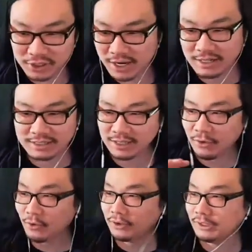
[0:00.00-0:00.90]
That's the
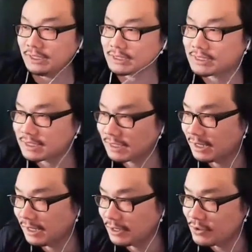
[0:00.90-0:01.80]
whole list. Uh,